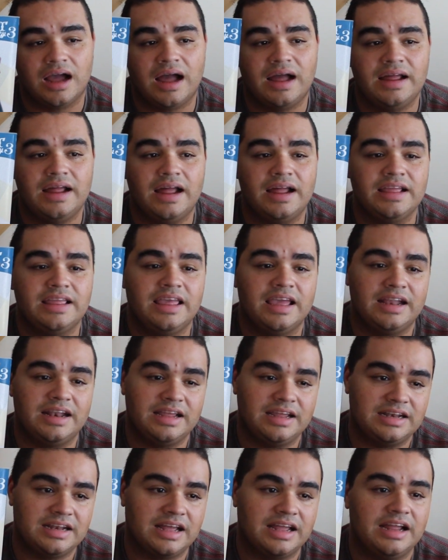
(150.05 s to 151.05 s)
I, I get
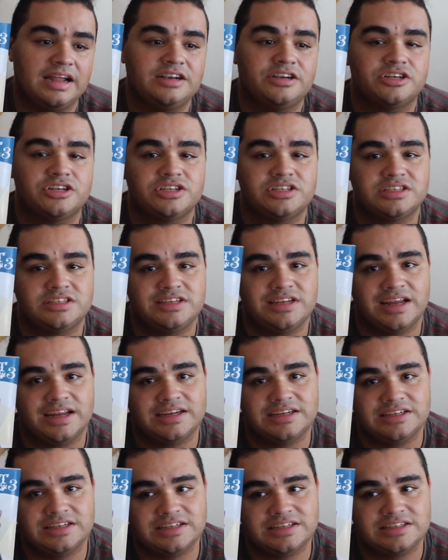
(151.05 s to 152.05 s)
it. I
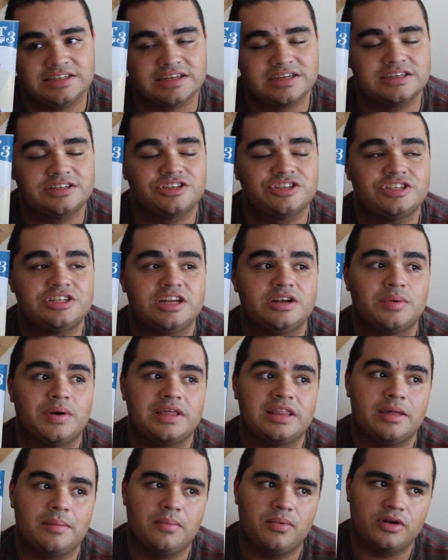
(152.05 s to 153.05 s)
understand it. I understand why
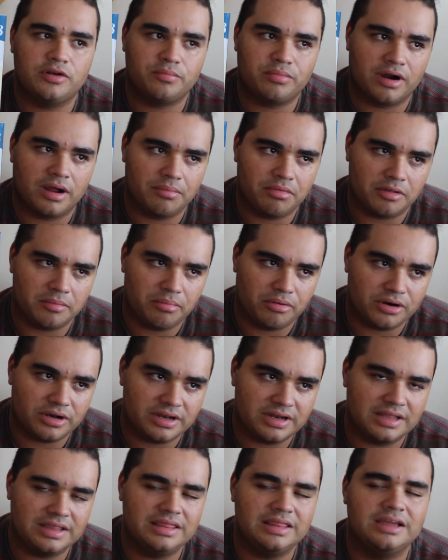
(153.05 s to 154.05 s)
they would probably put
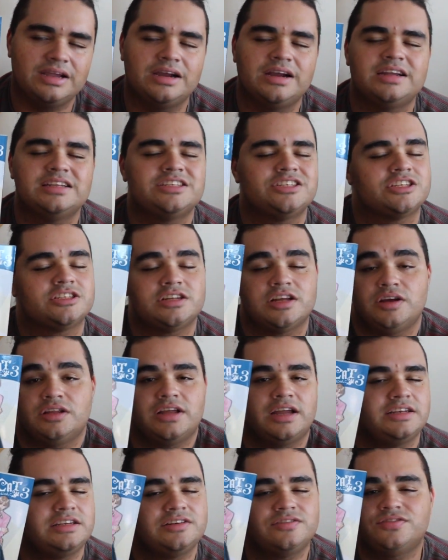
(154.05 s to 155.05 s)
it in there. It's just, it,
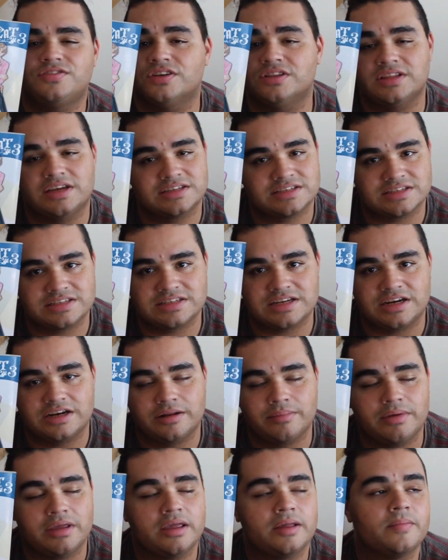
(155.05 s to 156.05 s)
it didn't feel necessary
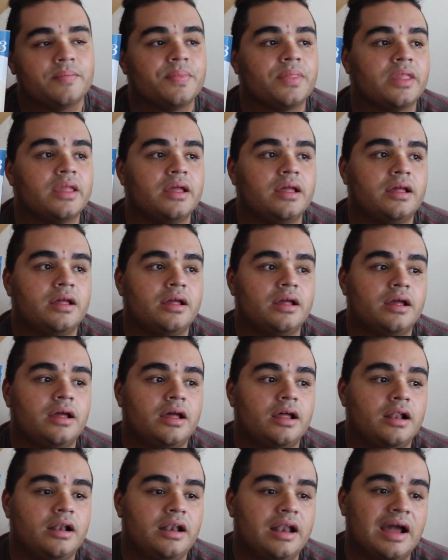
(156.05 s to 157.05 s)
to me.
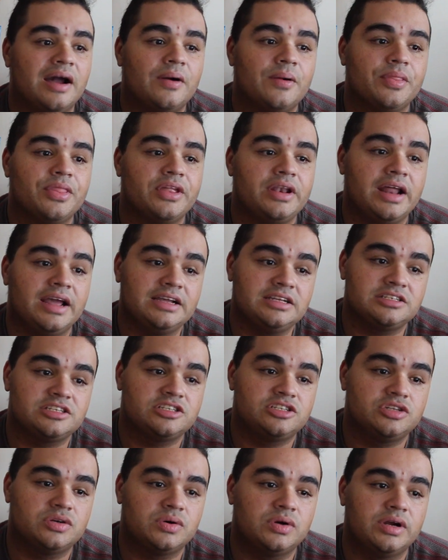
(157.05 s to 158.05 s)
Now, the next
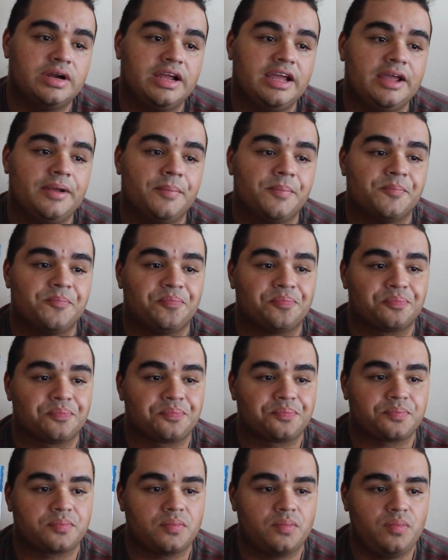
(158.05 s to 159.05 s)
story,
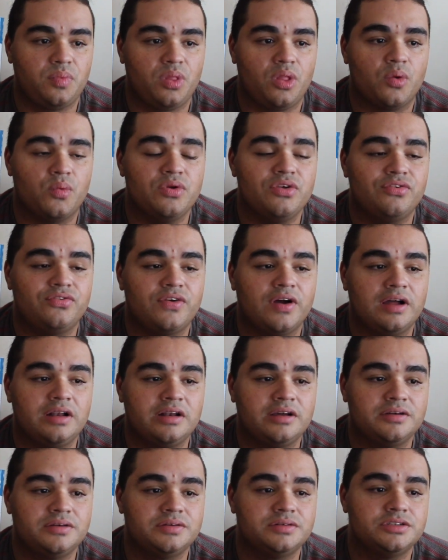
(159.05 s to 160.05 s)
we
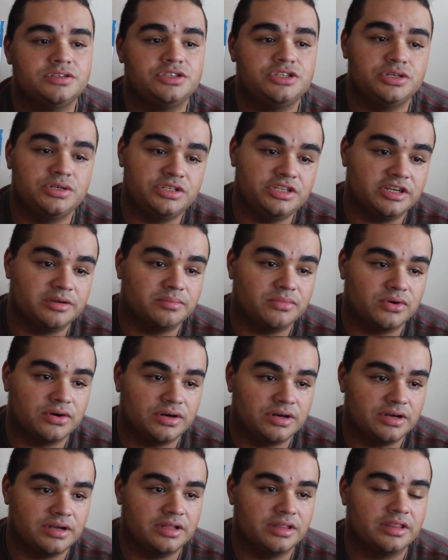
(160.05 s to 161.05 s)
follow Junior
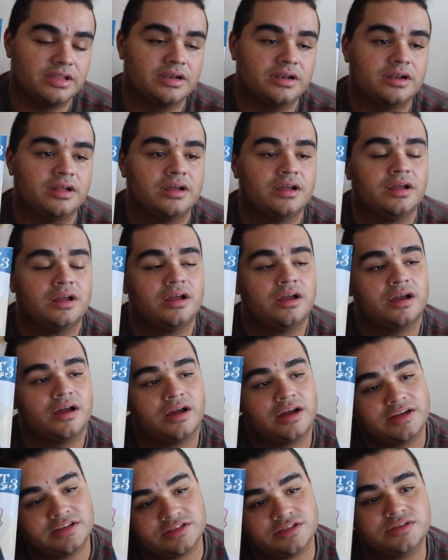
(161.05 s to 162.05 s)
more than
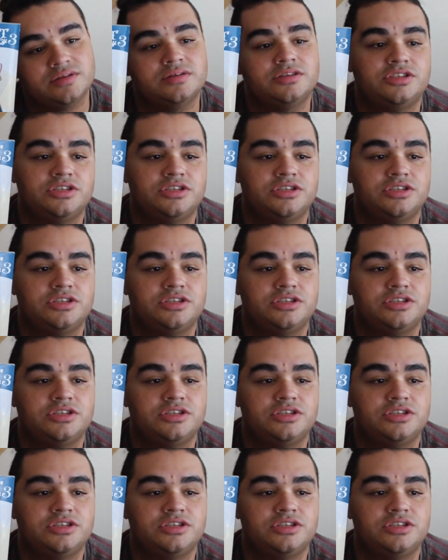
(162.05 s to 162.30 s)
Atsu.